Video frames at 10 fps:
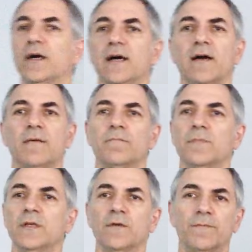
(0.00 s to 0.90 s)

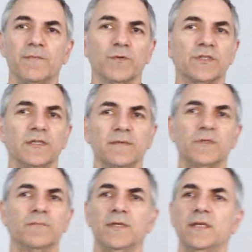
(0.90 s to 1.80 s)
know, people seem
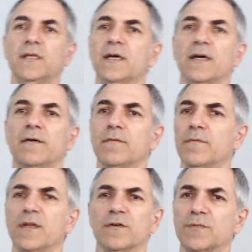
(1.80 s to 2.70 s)
to be, you
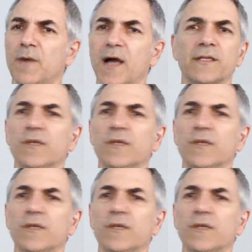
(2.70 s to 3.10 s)
know, smiling.